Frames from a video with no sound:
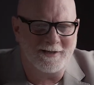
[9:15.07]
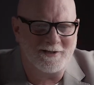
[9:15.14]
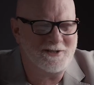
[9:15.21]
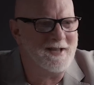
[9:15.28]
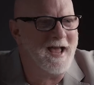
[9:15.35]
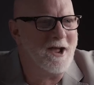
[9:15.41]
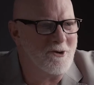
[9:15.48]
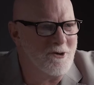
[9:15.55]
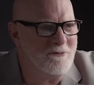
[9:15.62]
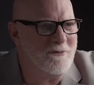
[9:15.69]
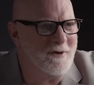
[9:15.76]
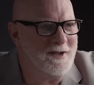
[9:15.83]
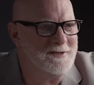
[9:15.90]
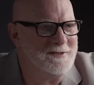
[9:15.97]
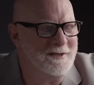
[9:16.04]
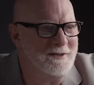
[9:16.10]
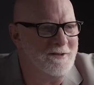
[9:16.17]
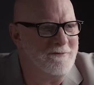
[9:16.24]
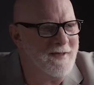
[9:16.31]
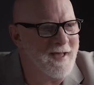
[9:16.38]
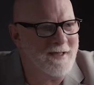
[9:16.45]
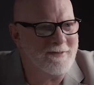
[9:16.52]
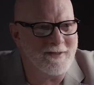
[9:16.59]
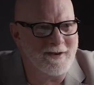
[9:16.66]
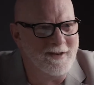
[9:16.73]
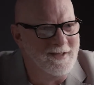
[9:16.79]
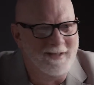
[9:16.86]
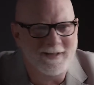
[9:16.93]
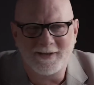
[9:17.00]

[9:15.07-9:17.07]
sacrificing the fact that